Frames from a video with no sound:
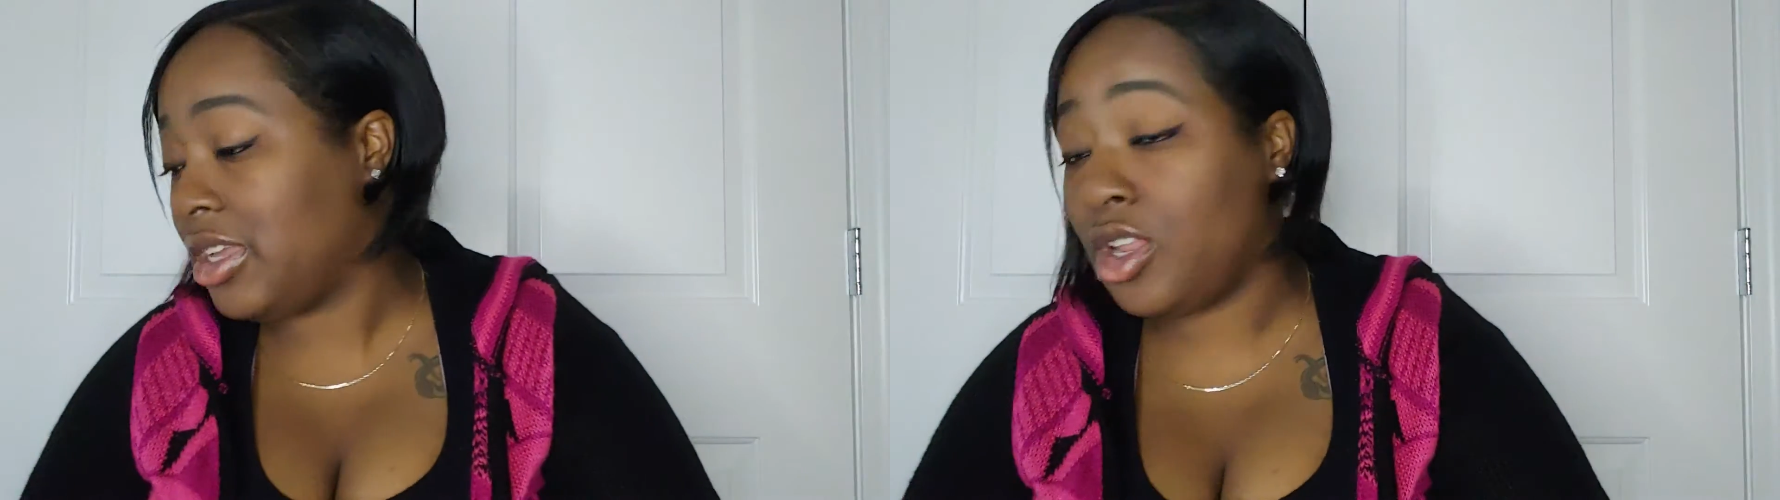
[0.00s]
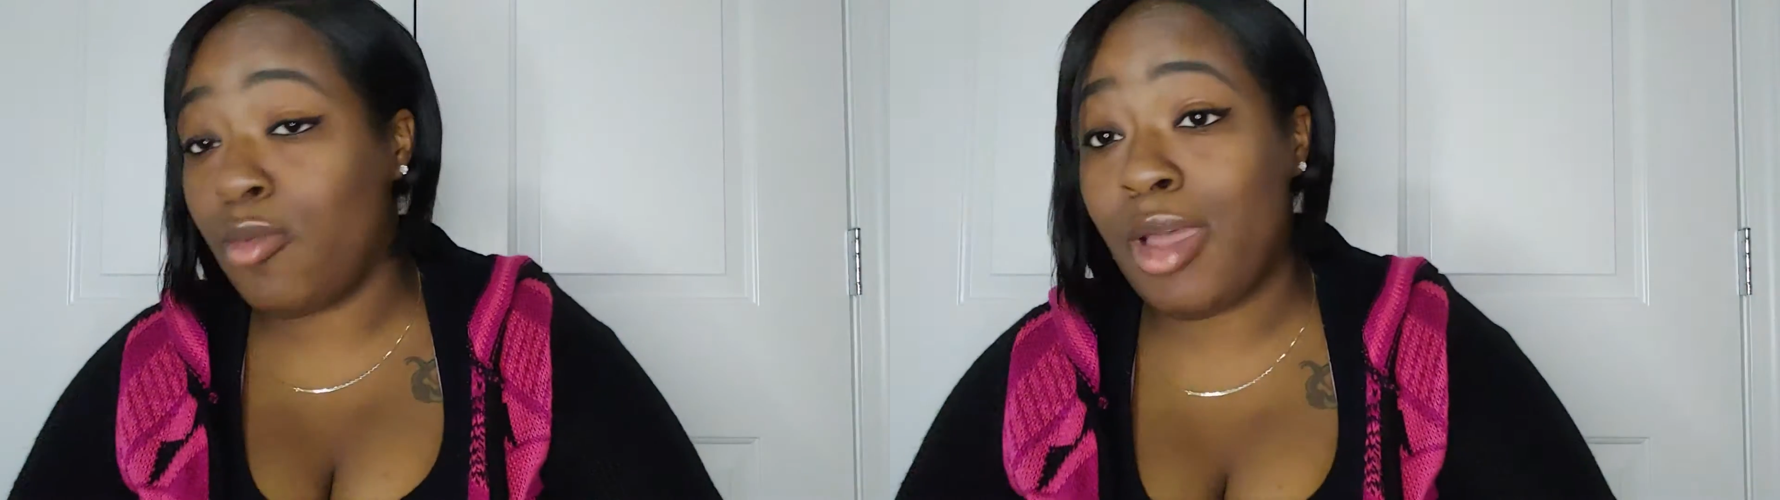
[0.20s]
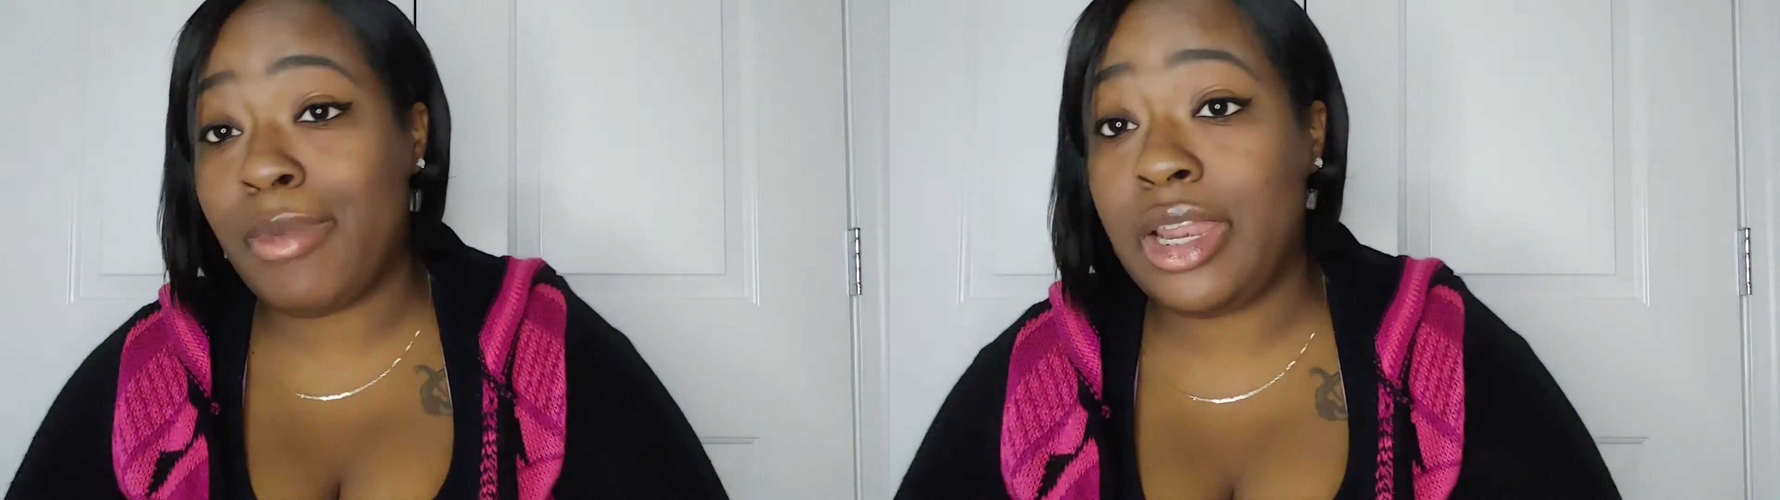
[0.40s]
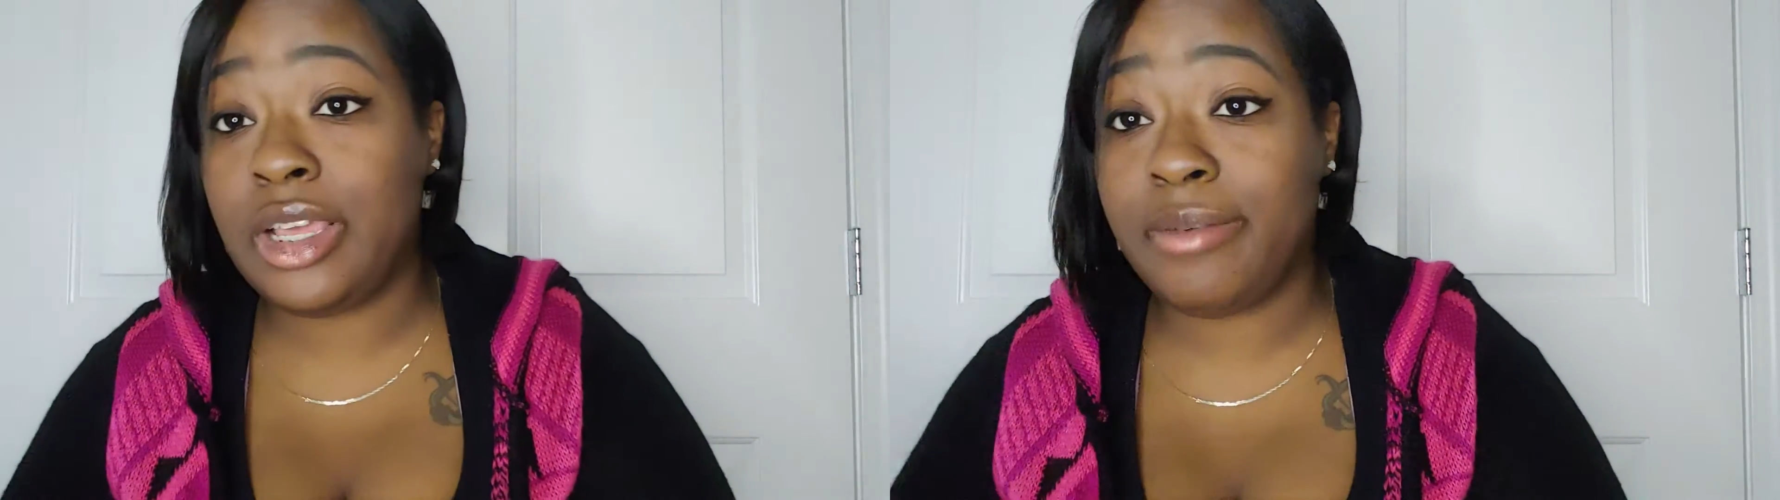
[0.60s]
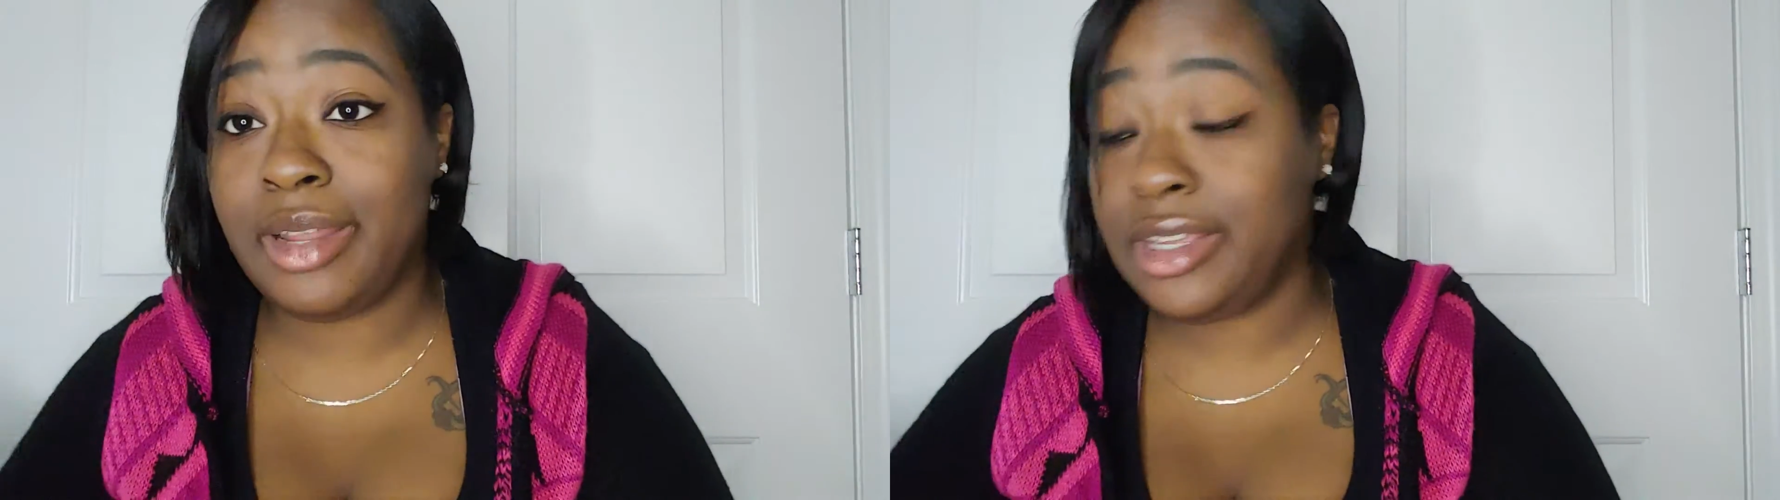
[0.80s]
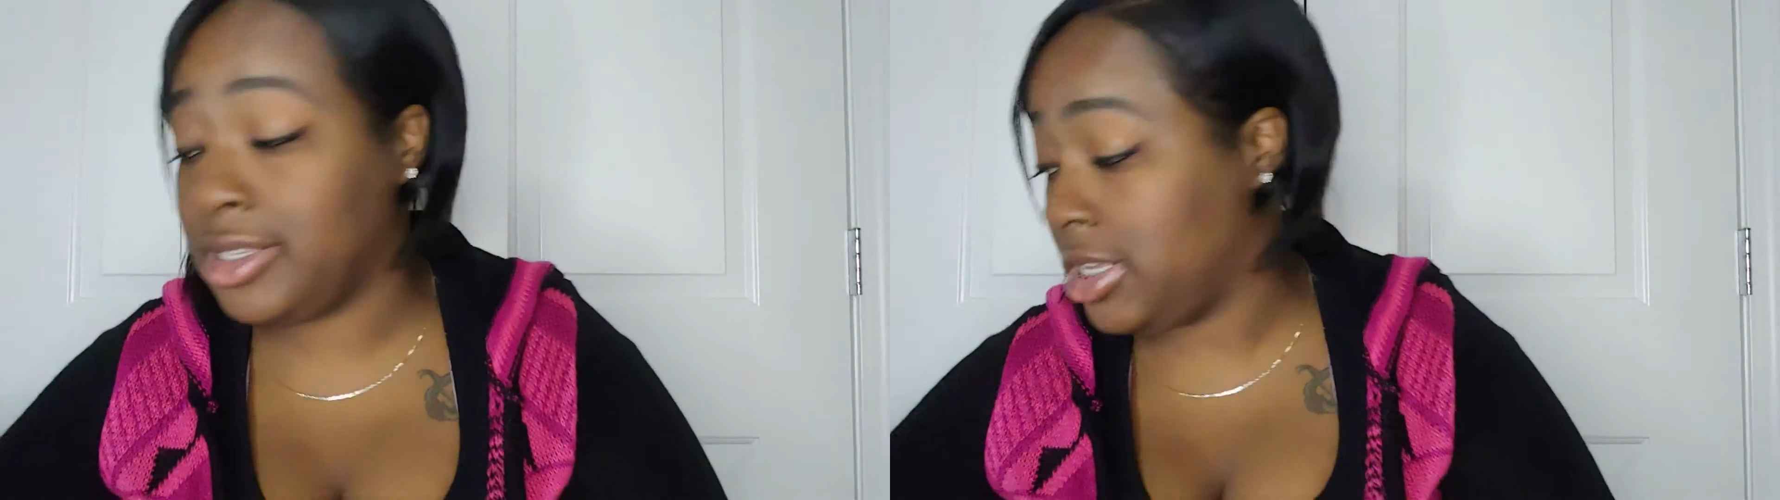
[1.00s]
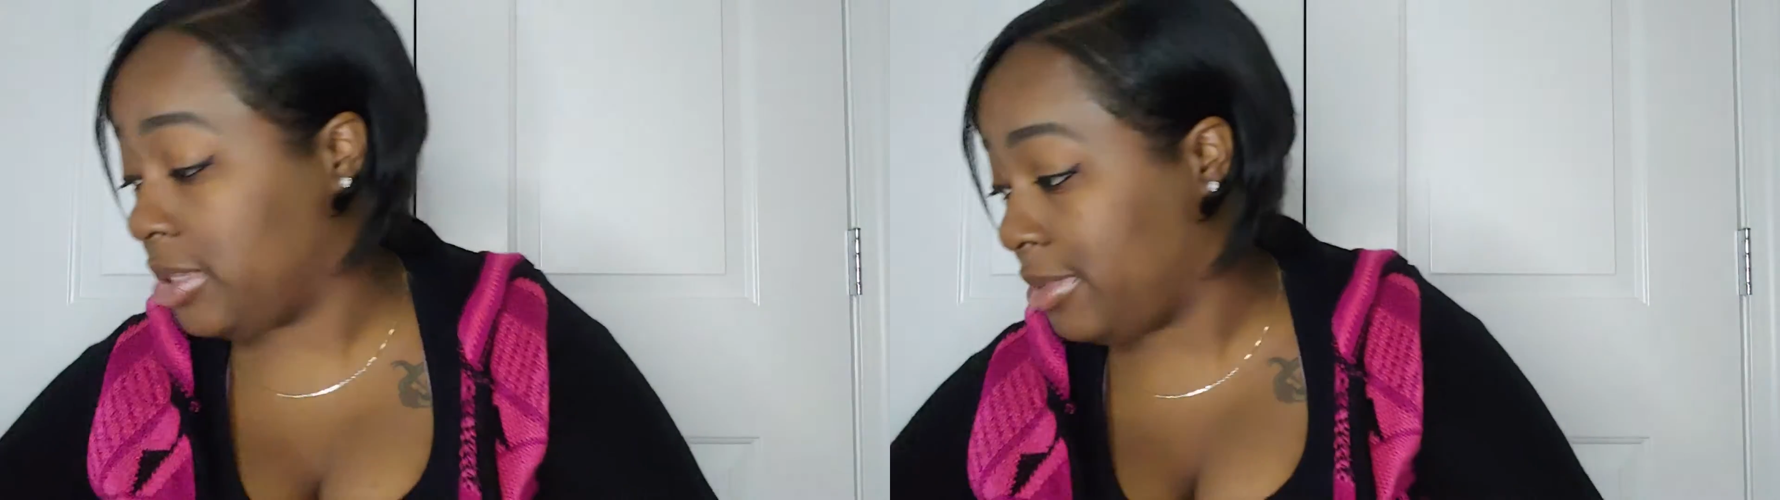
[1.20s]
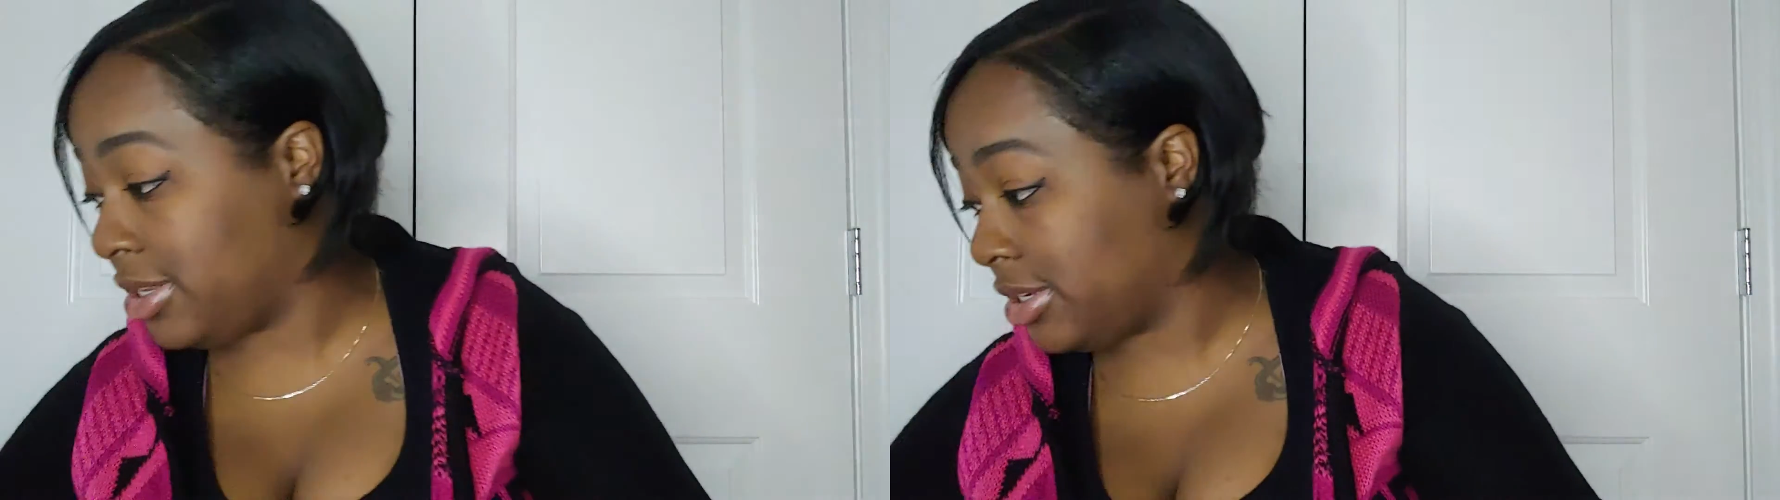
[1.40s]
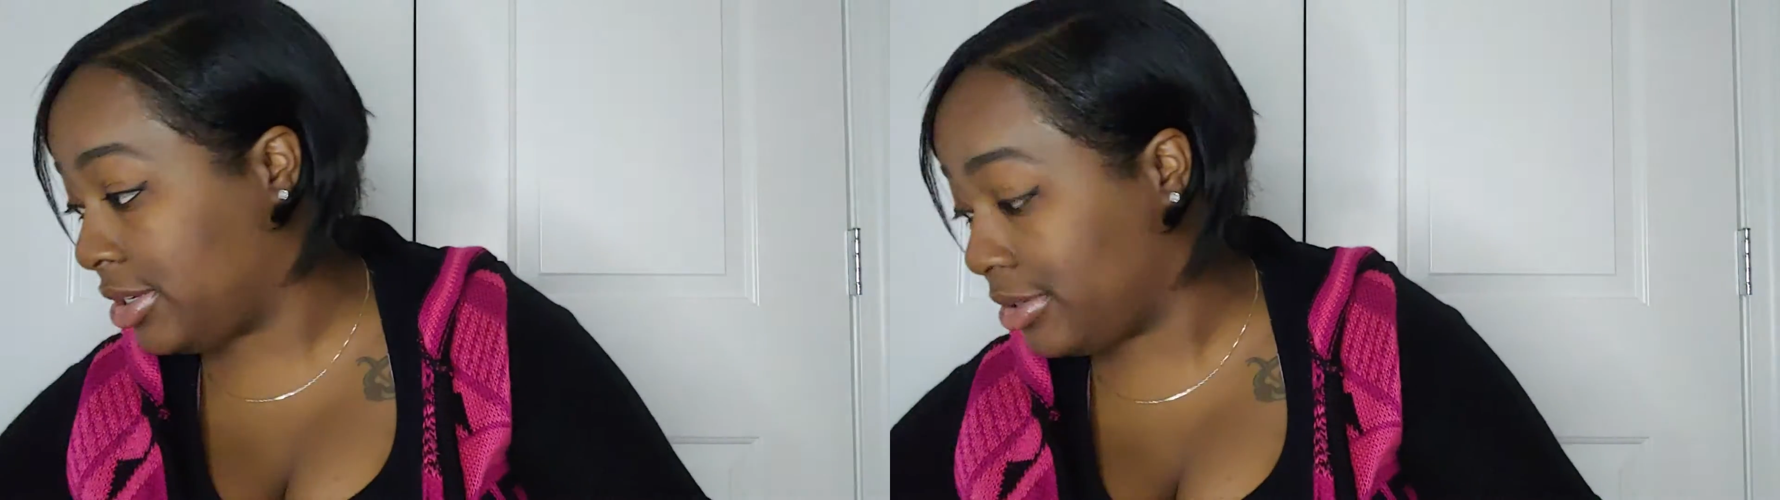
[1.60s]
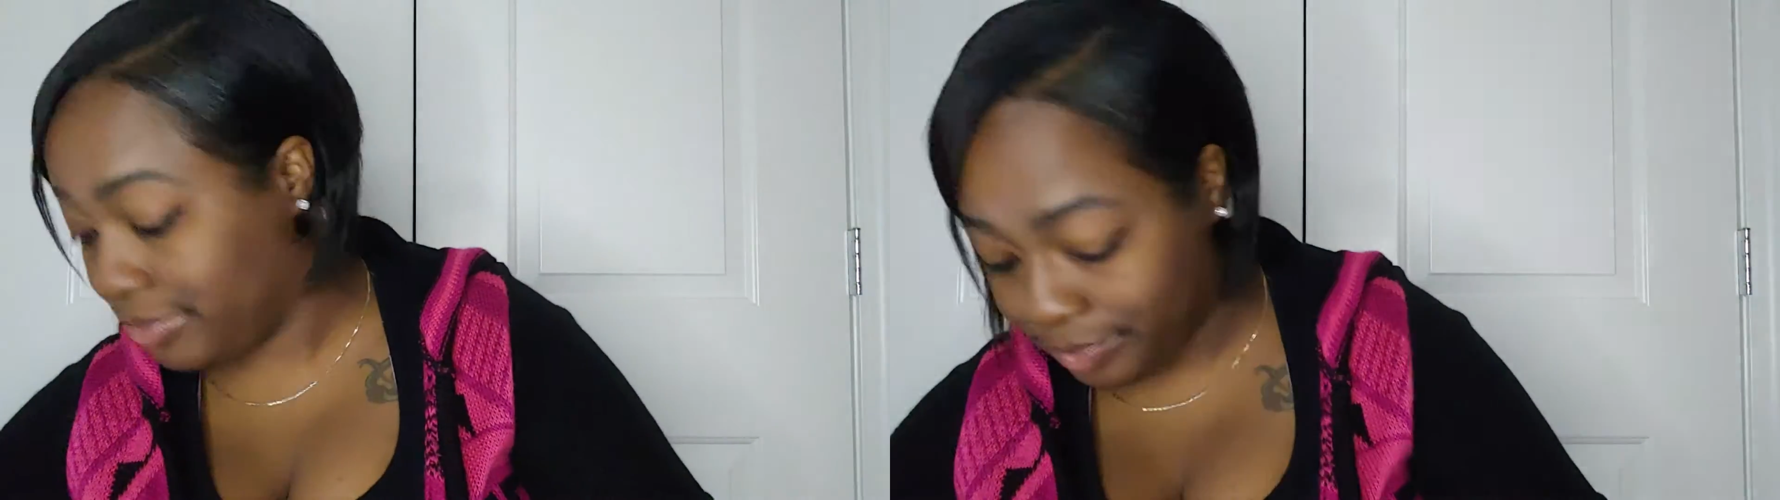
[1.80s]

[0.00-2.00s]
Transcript: Don't mind my neck. My nails need to be done.